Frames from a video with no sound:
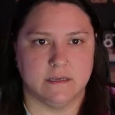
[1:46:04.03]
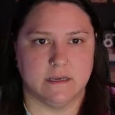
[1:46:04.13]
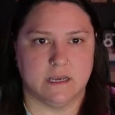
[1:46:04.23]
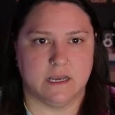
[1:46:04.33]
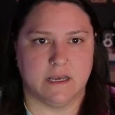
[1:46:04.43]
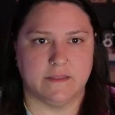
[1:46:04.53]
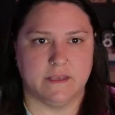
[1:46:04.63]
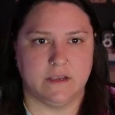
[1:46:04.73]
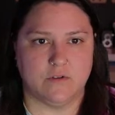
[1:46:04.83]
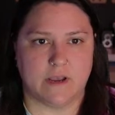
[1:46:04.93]
on
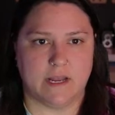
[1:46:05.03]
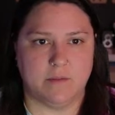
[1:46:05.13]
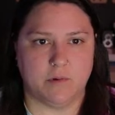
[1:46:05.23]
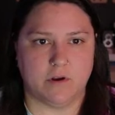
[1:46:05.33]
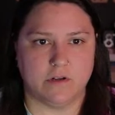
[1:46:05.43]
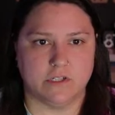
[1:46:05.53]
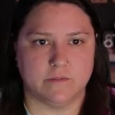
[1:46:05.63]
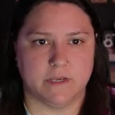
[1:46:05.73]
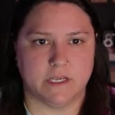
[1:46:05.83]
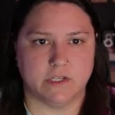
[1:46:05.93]
the gradient bar, just
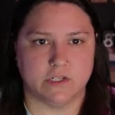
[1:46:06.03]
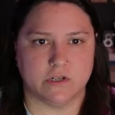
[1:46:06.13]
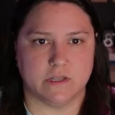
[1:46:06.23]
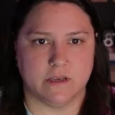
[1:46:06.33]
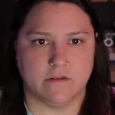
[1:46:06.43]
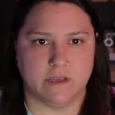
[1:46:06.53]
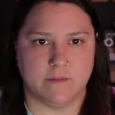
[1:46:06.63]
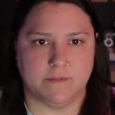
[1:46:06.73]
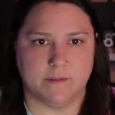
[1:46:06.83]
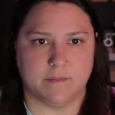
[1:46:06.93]
making sure that you
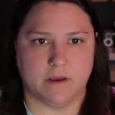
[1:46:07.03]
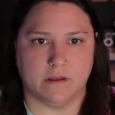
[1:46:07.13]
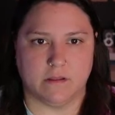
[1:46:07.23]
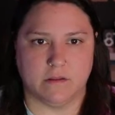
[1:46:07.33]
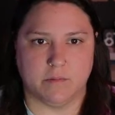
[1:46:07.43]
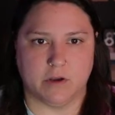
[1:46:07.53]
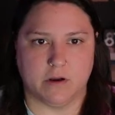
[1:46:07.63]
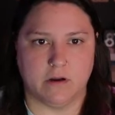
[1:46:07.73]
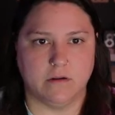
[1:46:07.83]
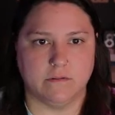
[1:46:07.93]
keep them on the
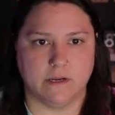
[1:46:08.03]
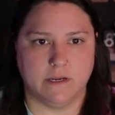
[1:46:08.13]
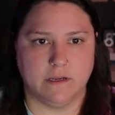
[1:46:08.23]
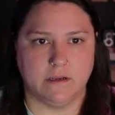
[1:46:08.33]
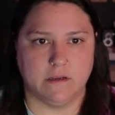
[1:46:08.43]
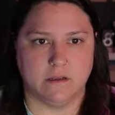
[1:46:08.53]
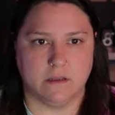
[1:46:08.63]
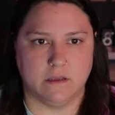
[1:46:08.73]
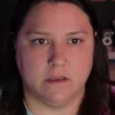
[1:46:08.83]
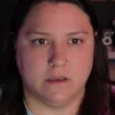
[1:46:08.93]
bar, right?
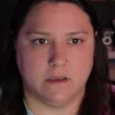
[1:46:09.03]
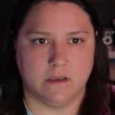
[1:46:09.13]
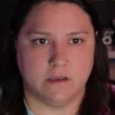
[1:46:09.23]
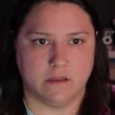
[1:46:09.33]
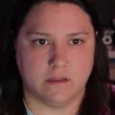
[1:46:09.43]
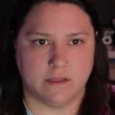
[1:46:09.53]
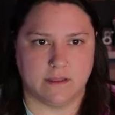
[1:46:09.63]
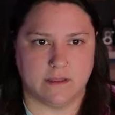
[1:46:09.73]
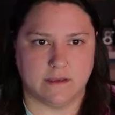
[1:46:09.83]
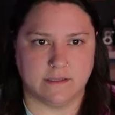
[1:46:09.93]

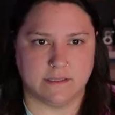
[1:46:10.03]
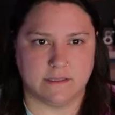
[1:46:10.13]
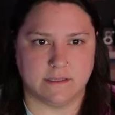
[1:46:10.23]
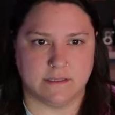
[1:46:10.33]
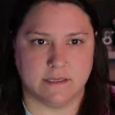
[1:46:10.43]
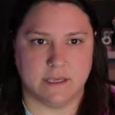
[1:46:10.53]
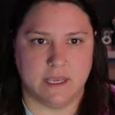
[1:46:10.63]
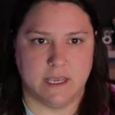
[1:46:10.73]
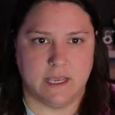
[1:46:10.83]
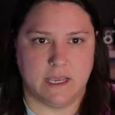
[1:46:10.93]
Like this.
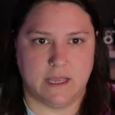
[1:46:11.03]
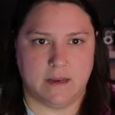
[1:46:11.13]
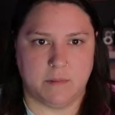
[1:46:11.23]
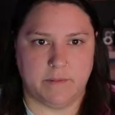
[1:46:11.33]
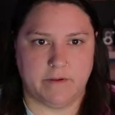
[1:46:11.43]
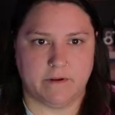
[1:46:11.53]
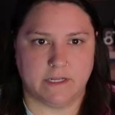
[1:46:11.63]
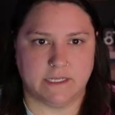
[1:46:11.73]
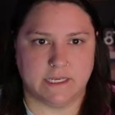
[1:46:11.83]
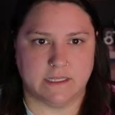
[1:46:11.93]
And maybe I want
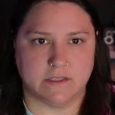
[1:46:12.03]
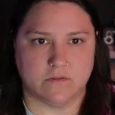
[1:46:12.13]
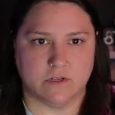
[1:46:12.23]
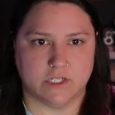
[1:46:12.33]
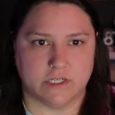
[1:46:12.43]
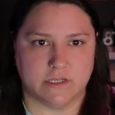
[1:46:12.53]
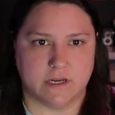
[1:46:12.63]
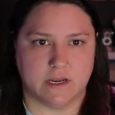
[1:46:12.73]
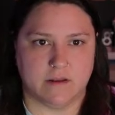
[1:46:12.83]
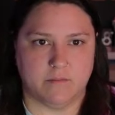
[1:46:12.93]
to take this orange and
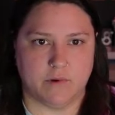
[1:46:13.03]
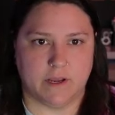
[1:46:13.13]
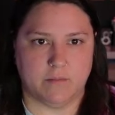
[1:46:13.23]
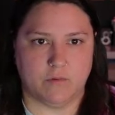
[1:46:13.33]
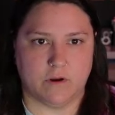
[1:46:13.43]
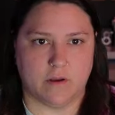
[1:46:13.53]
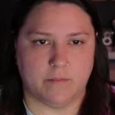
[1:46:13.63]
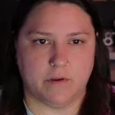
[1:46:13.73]
kind of bring it more up.